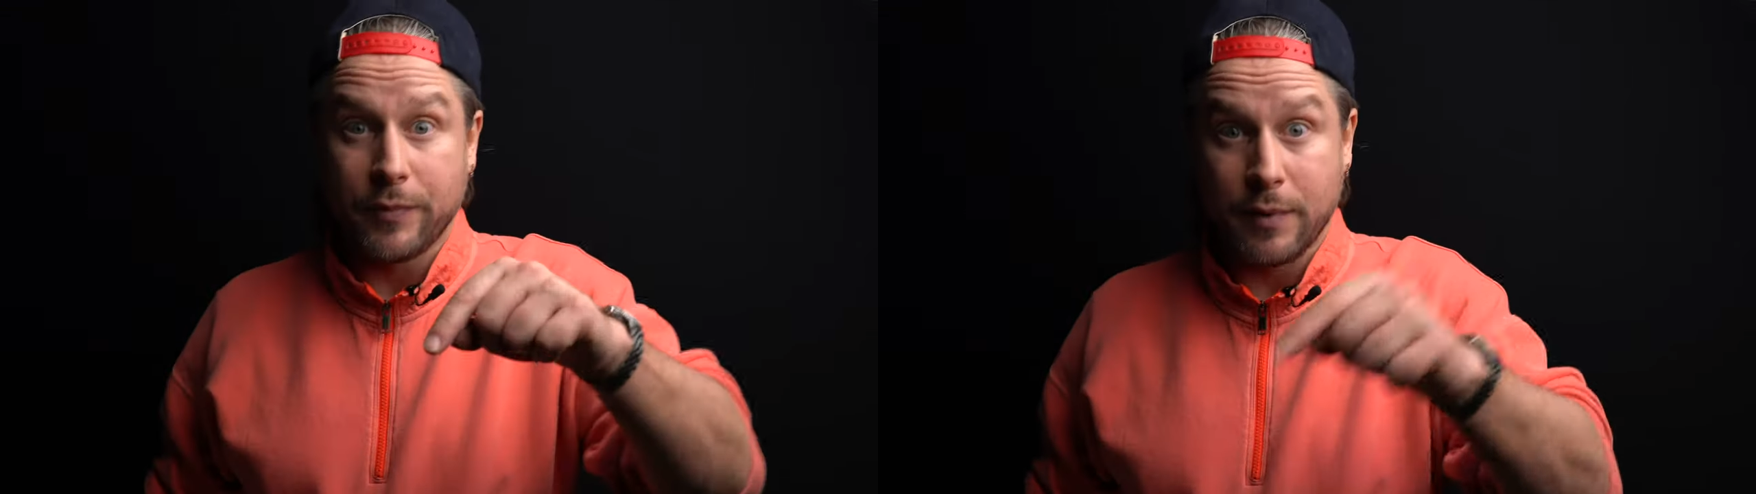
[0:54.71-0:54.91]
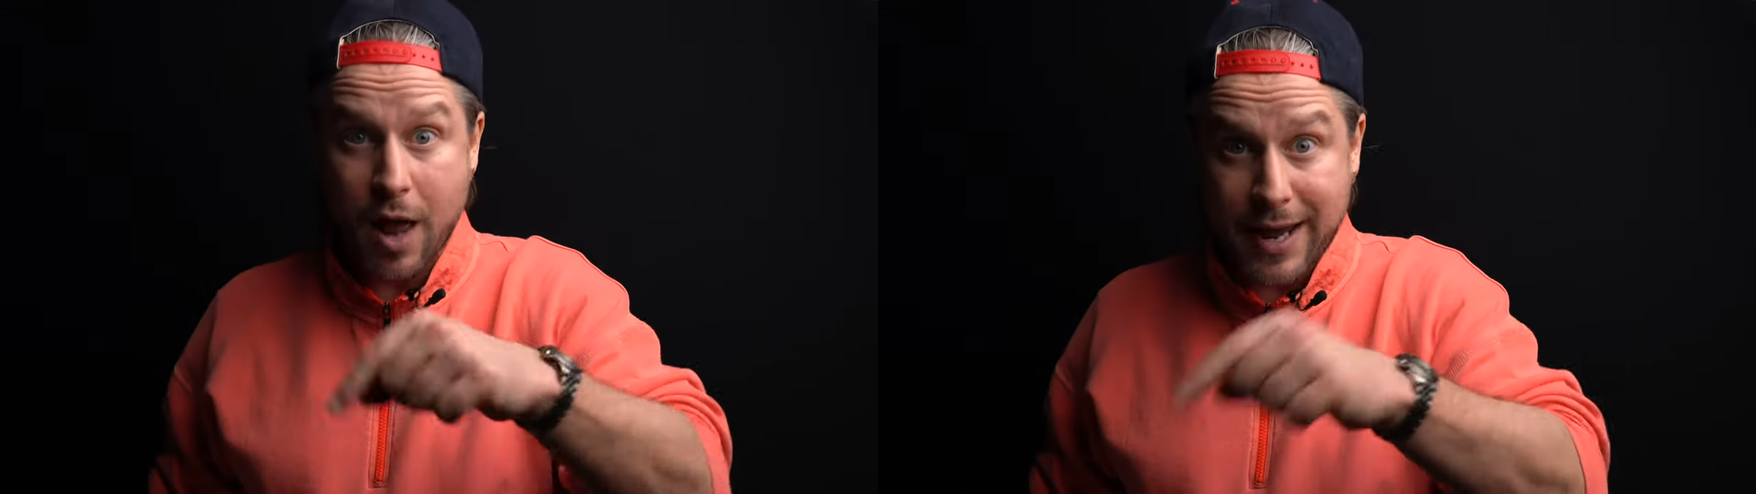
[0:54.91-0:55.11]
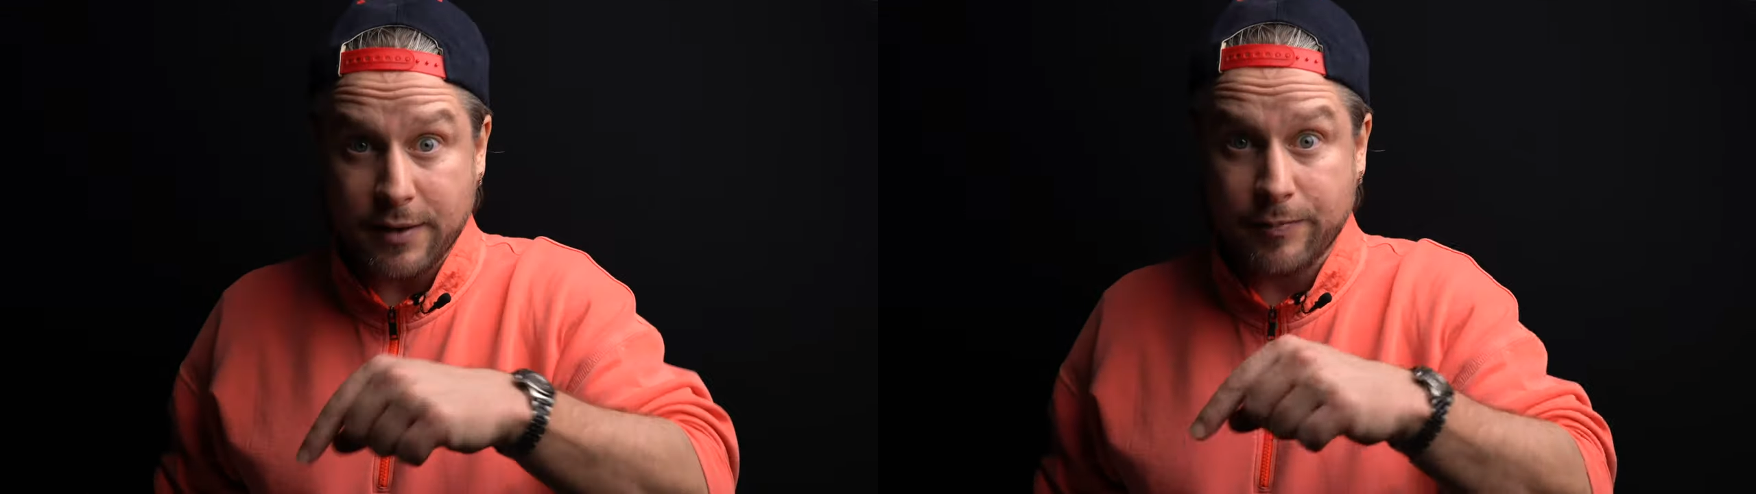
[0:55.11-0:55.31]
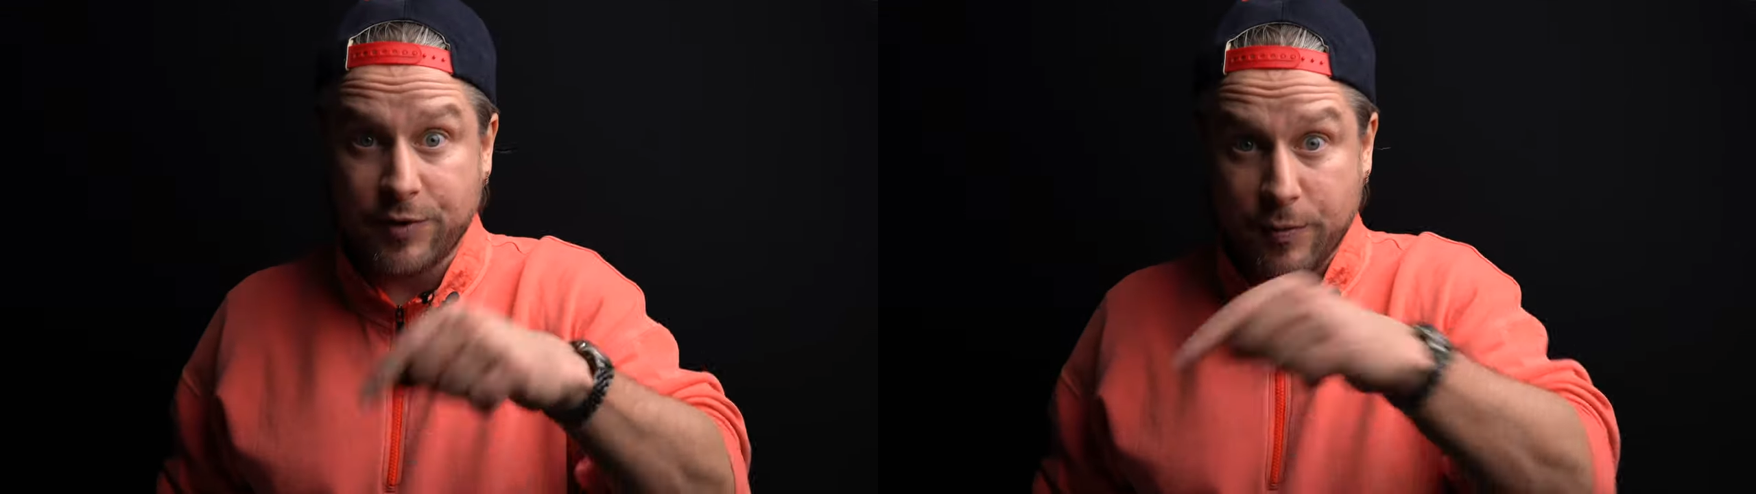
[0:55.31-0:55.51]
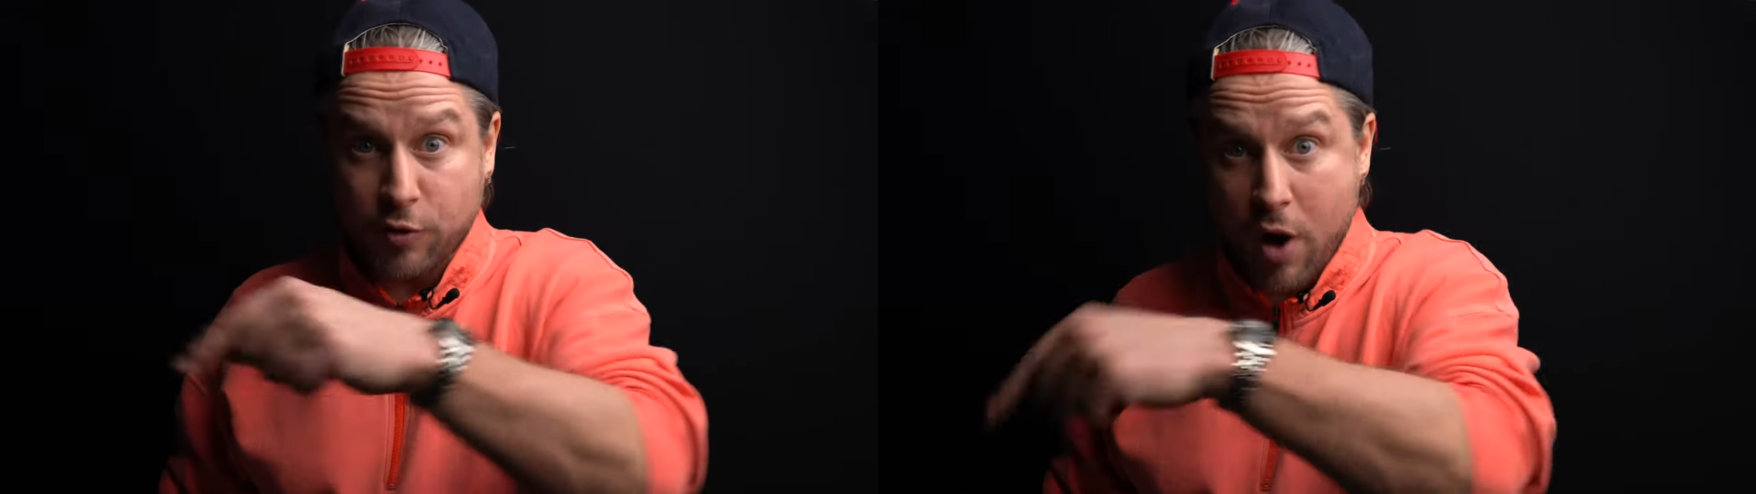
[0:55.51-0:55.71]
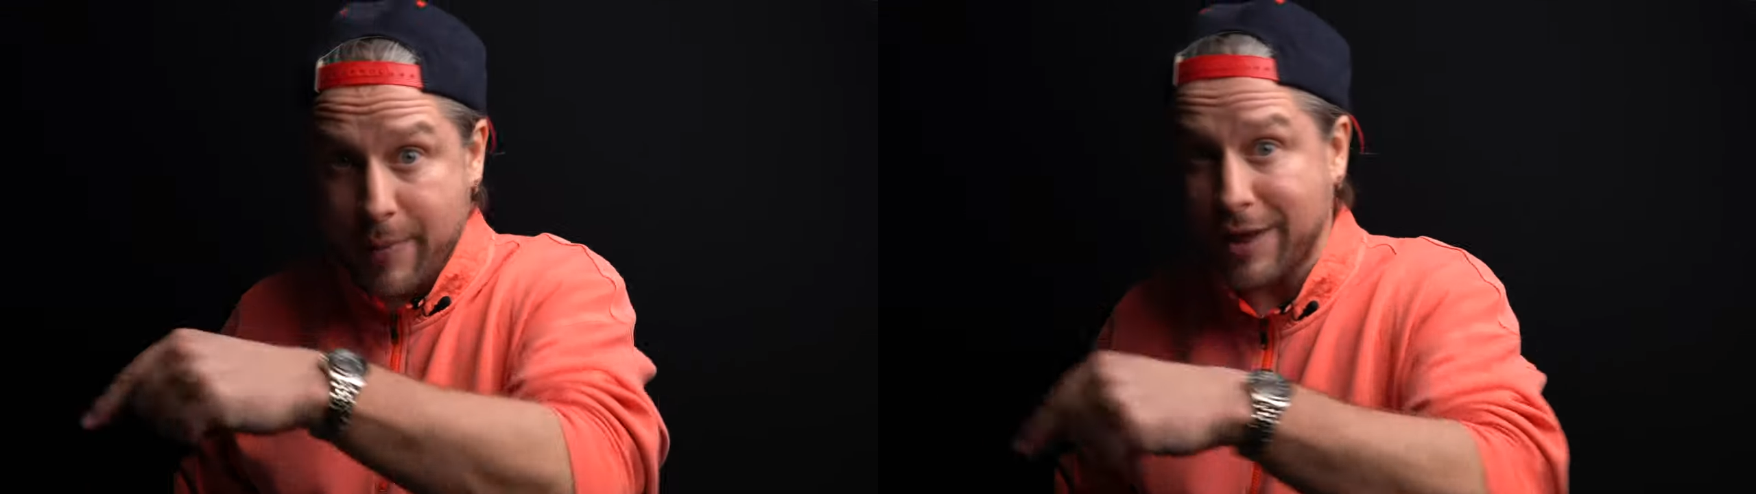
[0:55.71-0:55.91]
like, subscribe,